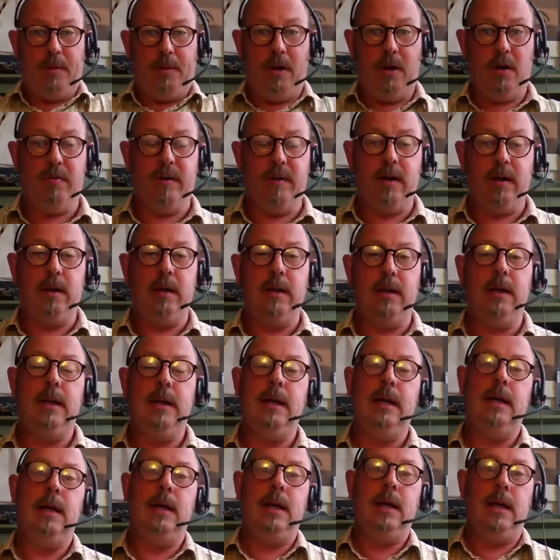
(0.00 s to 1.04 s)
up and over,
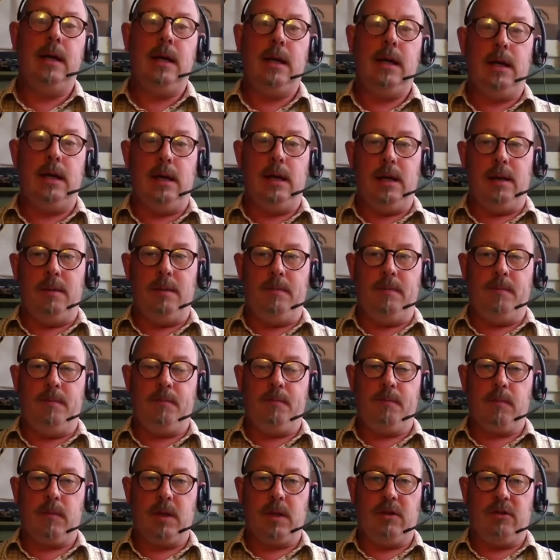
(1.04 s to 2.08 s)
um,
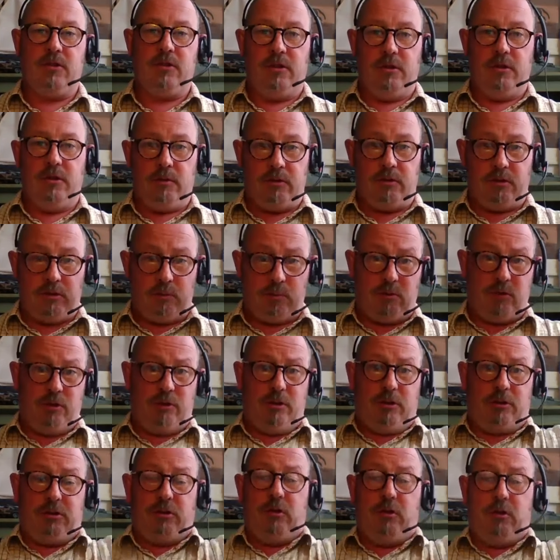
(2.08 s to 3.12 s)
to to
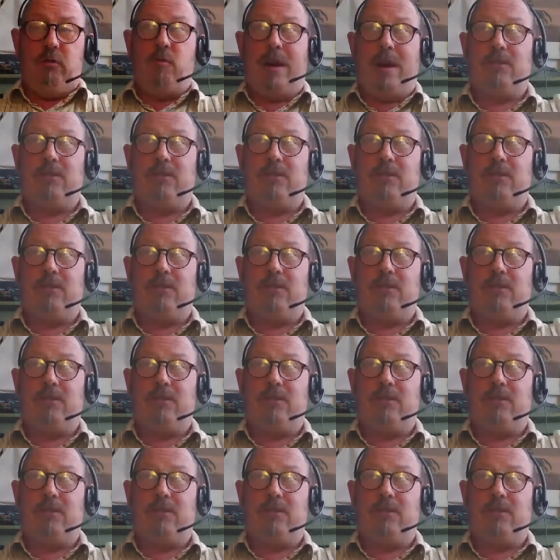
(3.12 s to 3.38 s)
the sort of